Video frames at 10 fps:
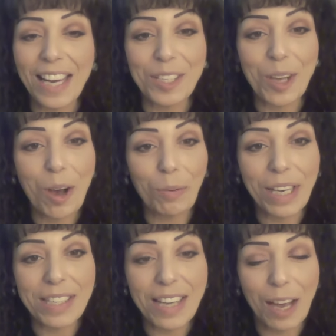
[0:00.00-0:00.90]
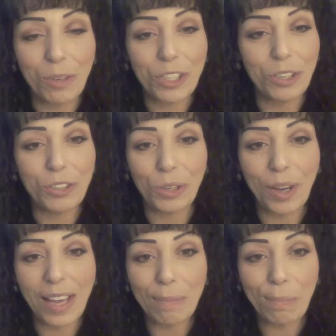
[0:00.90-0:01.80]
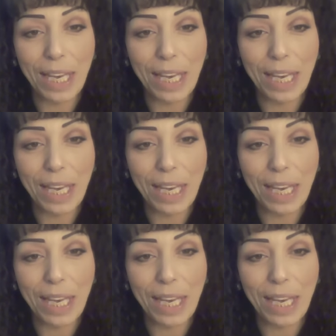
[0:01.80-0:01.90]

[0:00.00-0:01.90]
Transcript: and as always, I wish you joy,